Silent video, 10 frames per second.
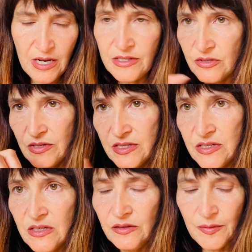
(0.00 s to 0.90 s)
and so this
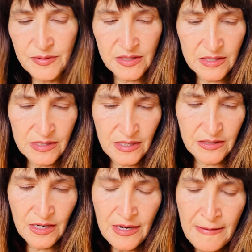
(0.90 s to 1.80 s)
is an ellipsis he
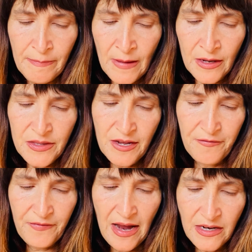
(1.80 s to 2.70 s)
says the
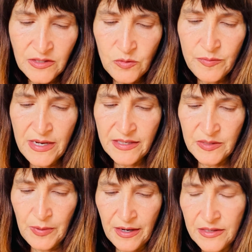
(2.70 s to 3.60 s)
effects will be
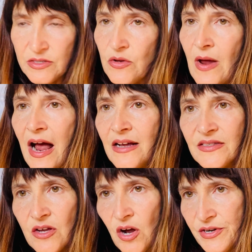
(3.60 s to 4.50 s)
experienced. So you
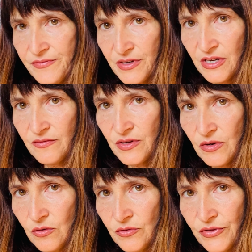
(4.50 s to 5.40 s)
ask God to forgive
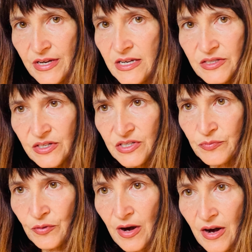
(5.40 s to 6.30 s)
you. The easiest
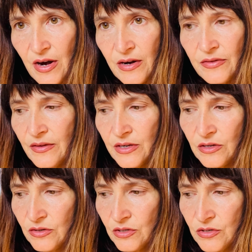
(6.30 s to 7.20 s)
prayer that
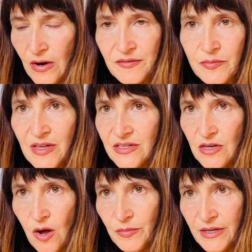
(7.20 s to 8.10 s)
you don't have to make this
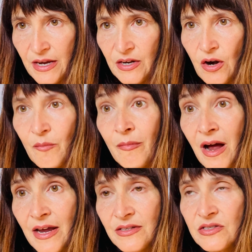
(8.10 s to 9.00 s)
complicated. Our
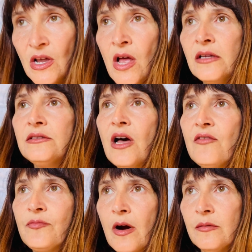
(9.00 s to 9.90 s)
minds
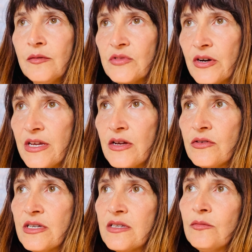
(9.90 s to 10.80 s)
love problems. Our
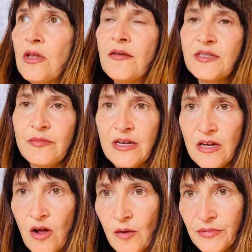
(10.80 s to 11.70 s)
egotism loves to make
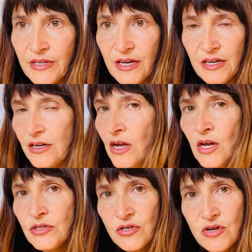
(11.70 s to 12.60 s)
it complicated.
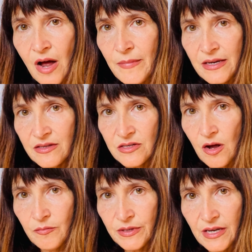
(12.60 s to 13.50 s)
Do not make this
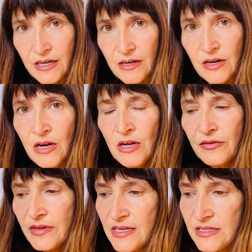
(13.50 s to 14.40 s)
complicated.
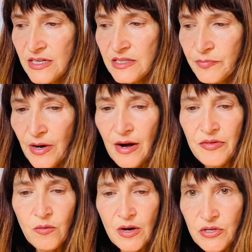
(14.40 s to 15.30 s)
The easiest prayer
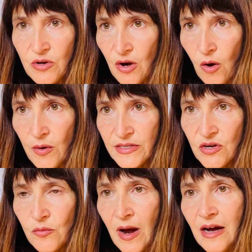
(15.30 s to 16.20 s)
and the one you can always
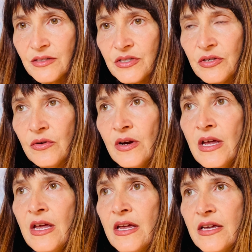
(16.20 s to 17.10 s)
go back to
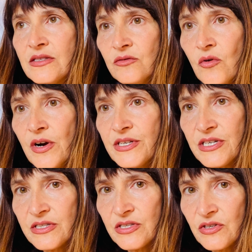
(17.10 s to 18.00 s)
is Lord
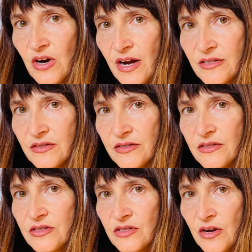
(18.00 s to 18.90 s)
Jesus Christ,
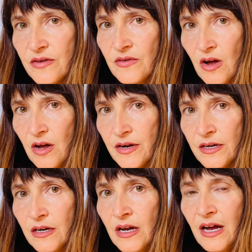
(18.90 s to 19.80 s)
Son of
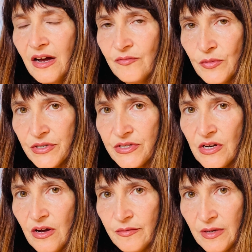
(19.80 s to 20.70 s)
God, have
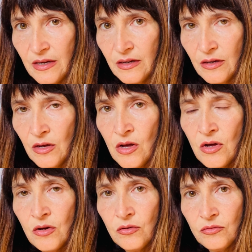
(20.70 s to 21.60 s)
mercy on me.
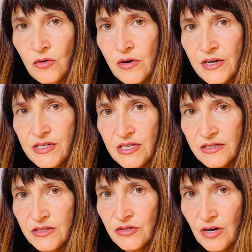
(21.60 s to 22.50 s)
Lord
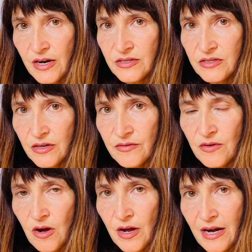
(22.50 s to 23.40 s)
Jesus Christ, Son of
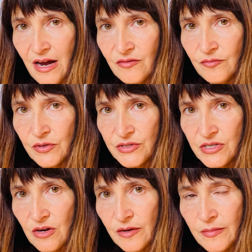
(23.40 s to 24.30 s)
God, have
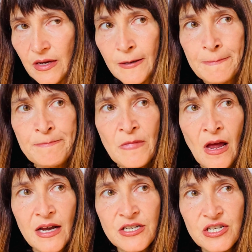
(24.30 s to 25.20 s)
mercy on me.
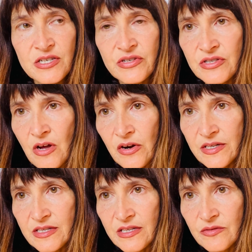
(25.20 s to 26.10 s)
And Jesus taught
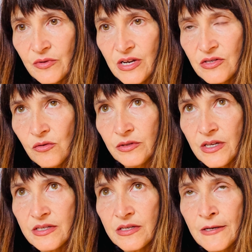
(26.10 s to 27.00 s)
us this when he told
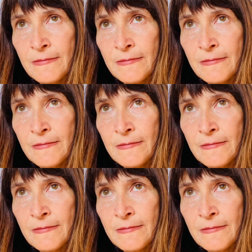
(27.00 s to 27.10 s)
us